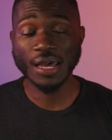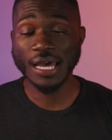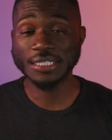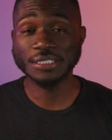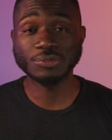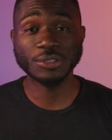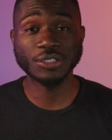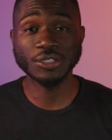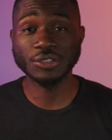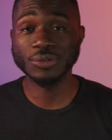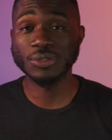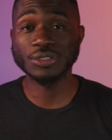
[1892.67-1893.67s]
I just wanted to
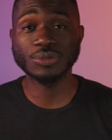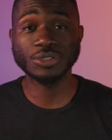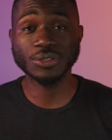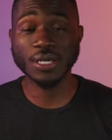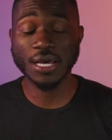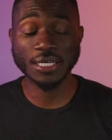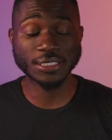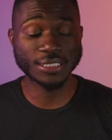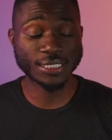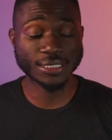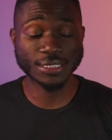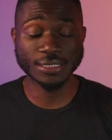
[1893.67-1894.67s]
do this with you guys.
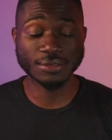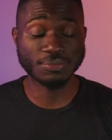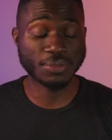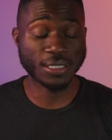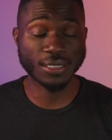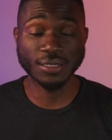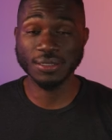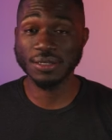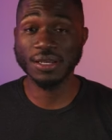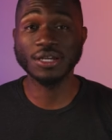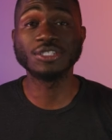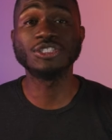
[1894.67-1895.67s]
This has been
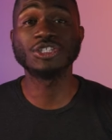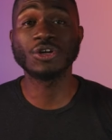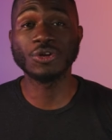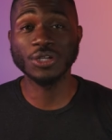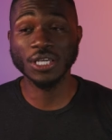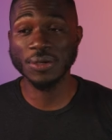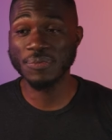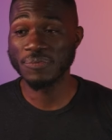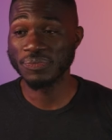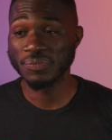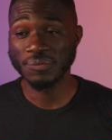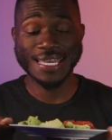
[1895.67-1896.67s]
a journey.
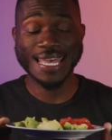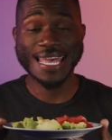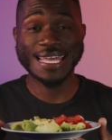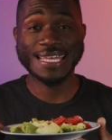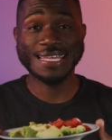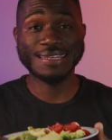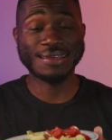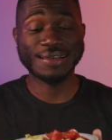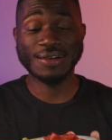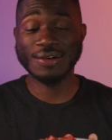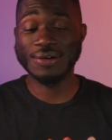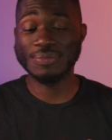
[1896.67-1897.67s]
And
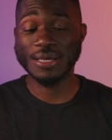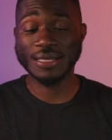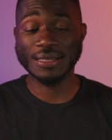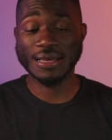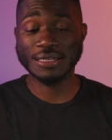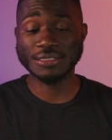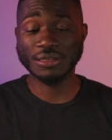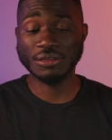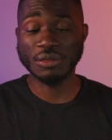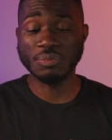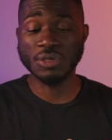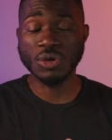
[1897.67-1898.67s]
oh my gosh, look
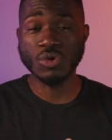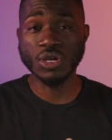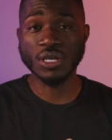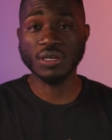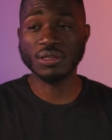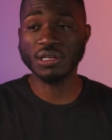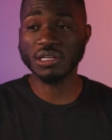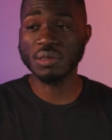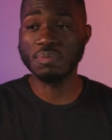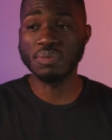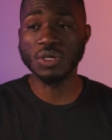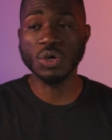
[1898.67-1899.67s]
at the beauty. Look at the
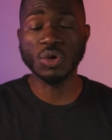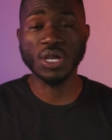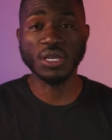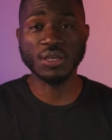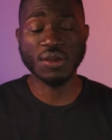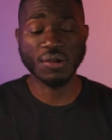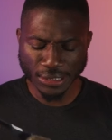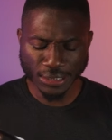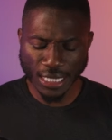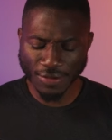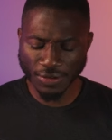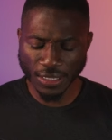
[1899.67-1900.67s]
beauty. It's
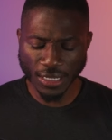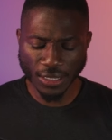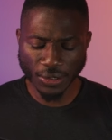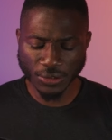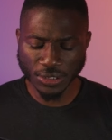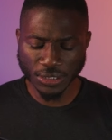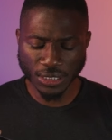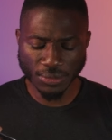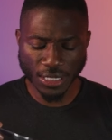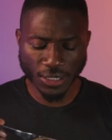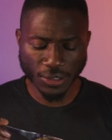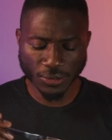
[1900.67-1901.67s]
avocados and
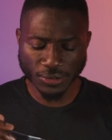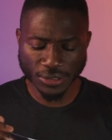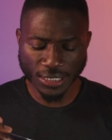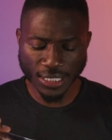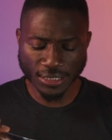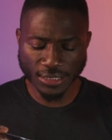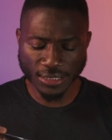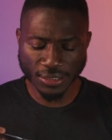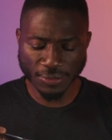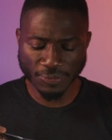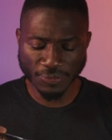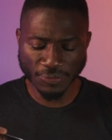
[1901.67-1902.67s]
tomatoes. That's it.